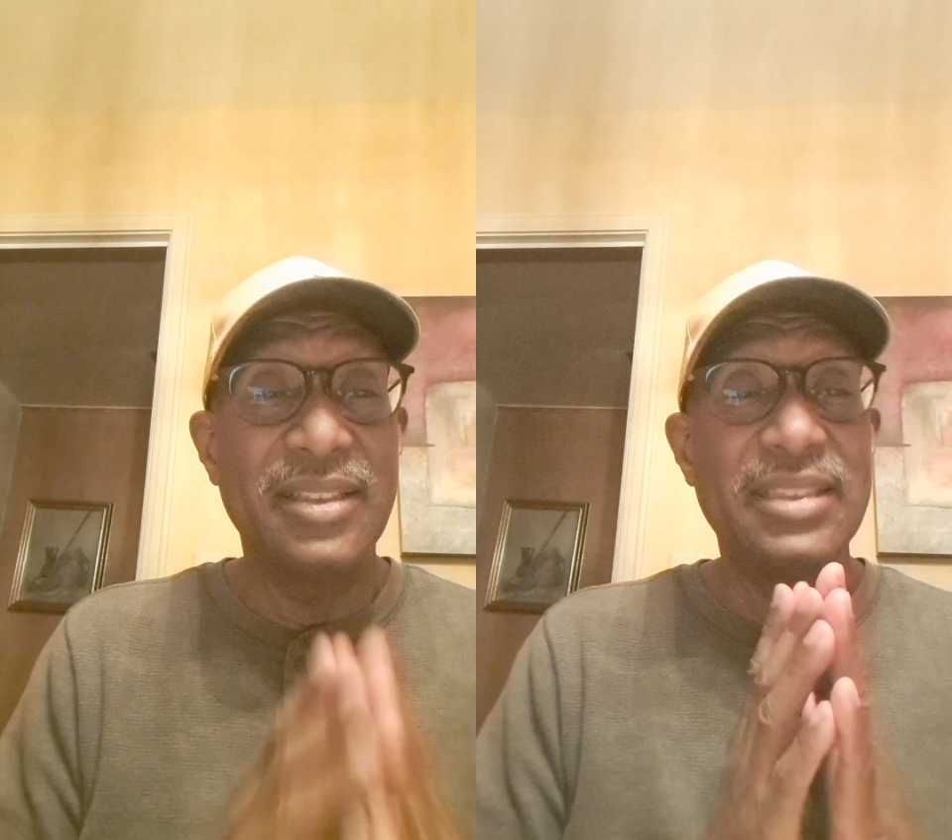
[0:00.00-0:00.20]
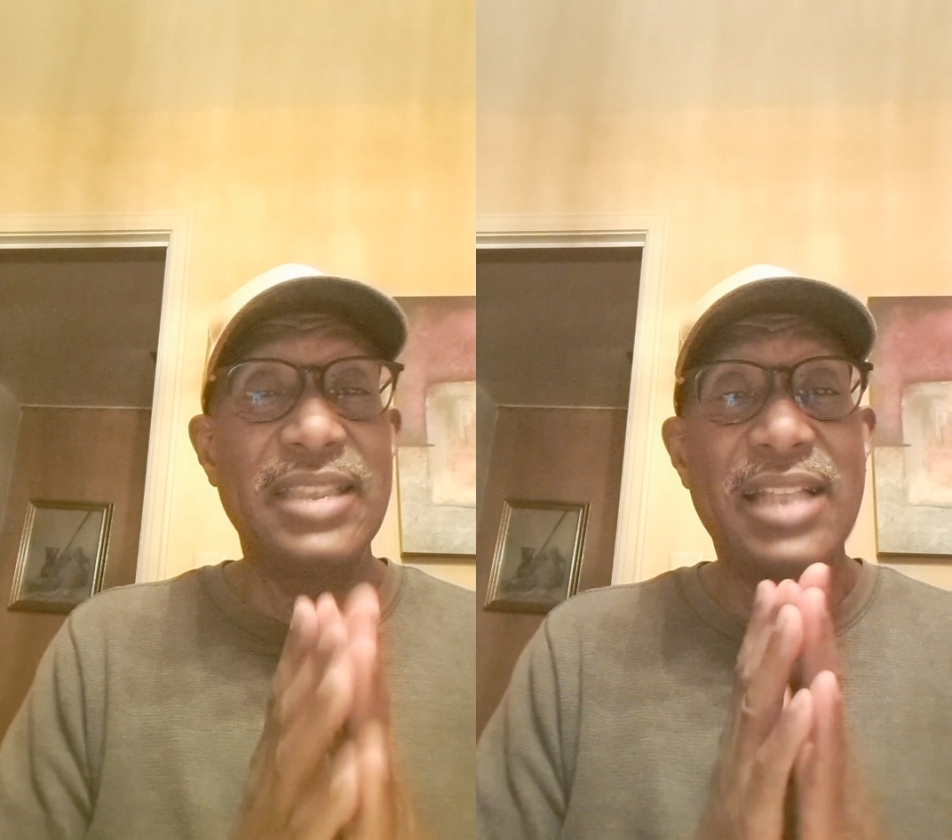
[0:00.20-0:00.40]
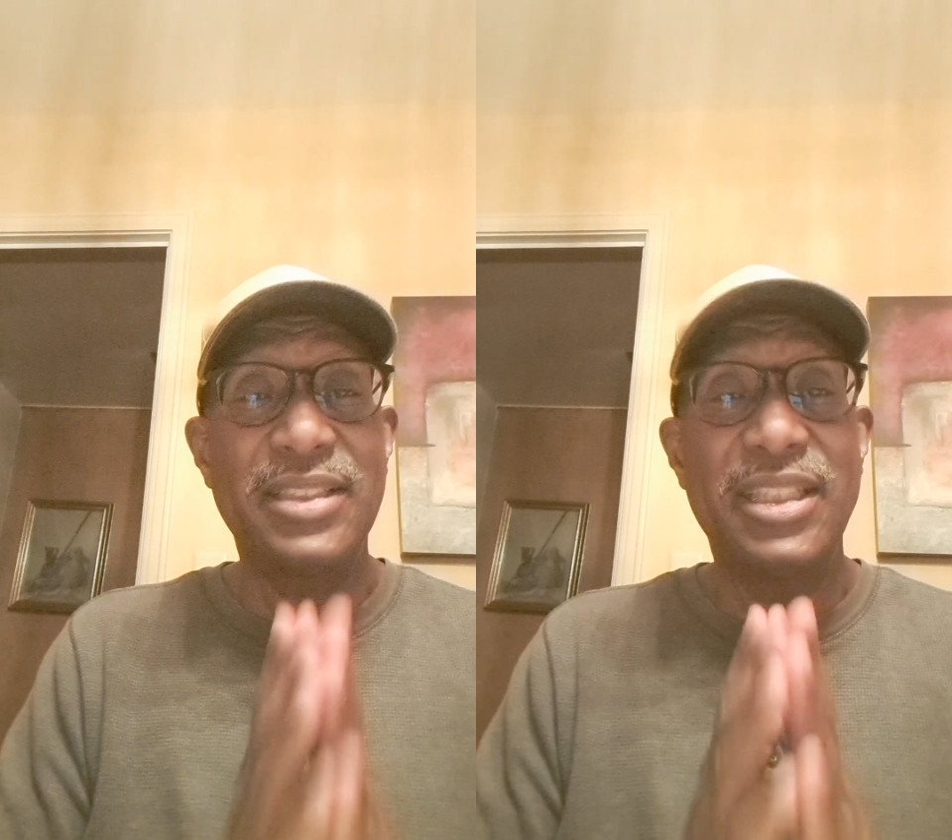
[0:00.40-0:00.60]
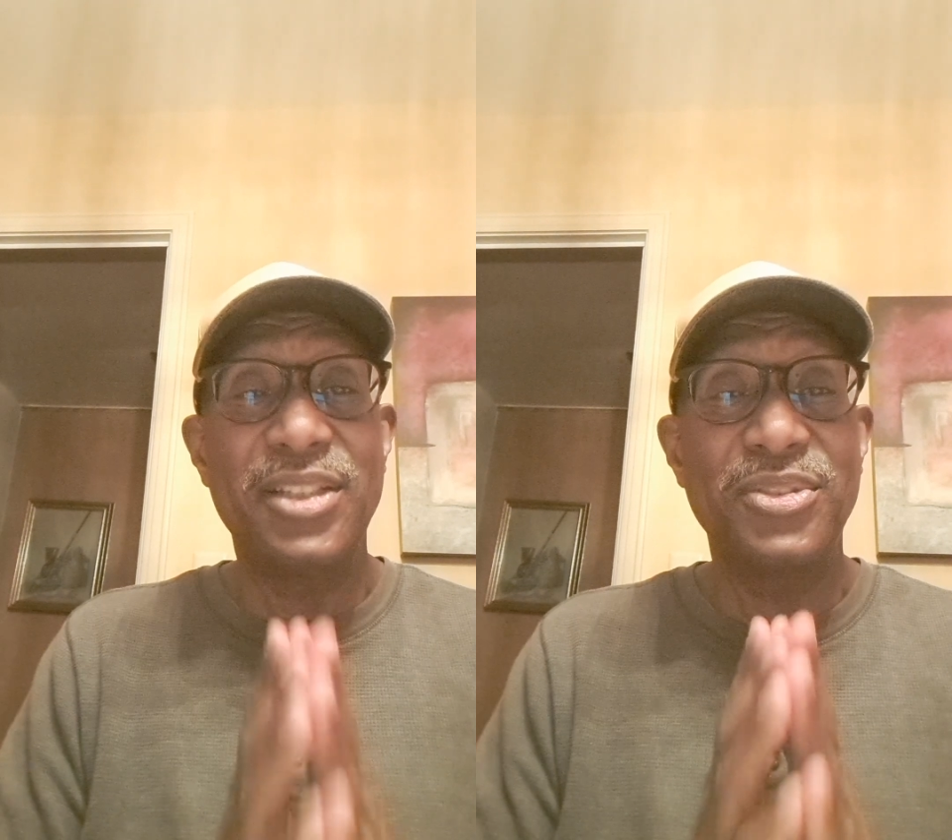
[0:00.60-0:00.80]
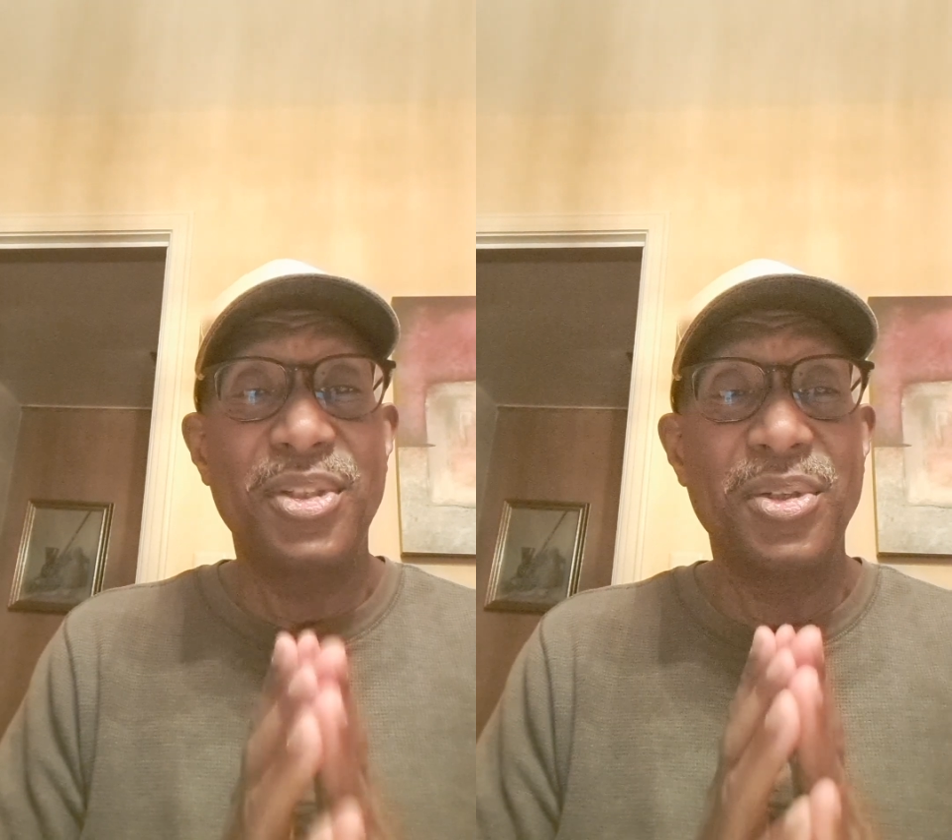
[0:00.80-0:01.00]
that
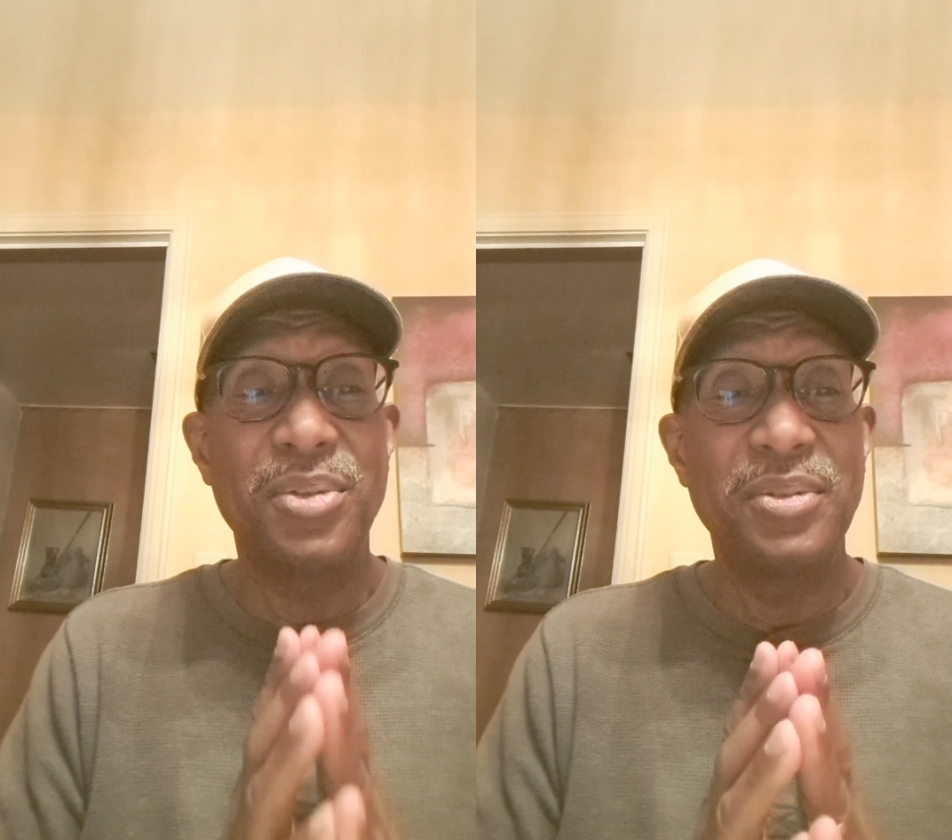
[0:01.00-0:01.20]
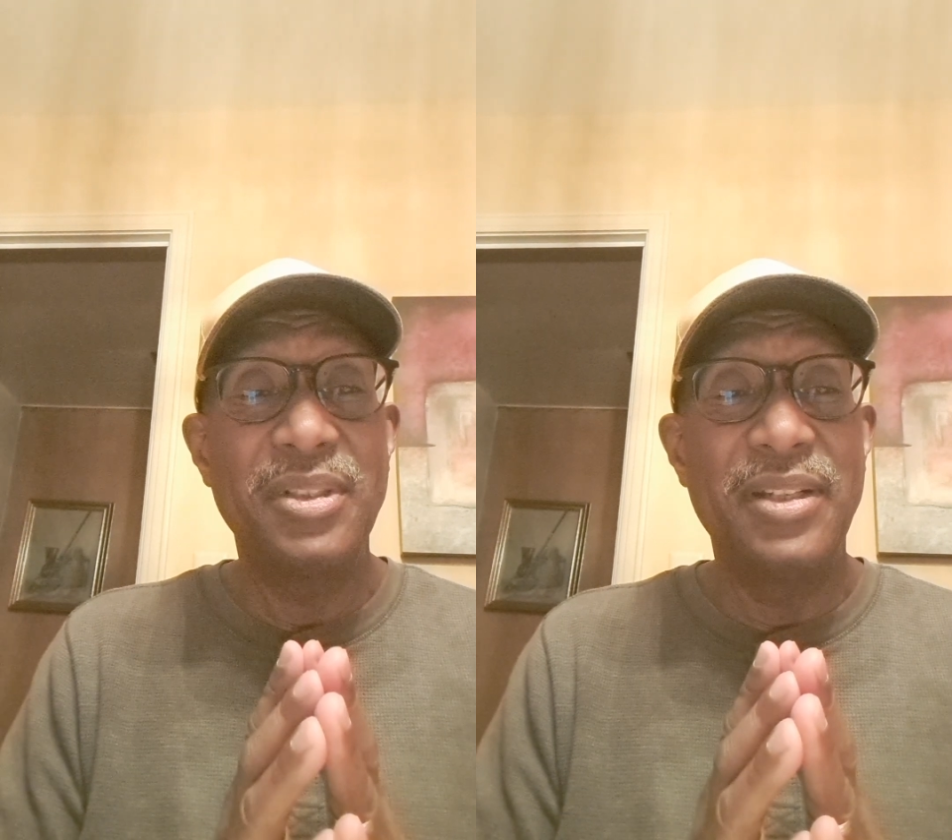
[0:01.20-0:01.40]
gives her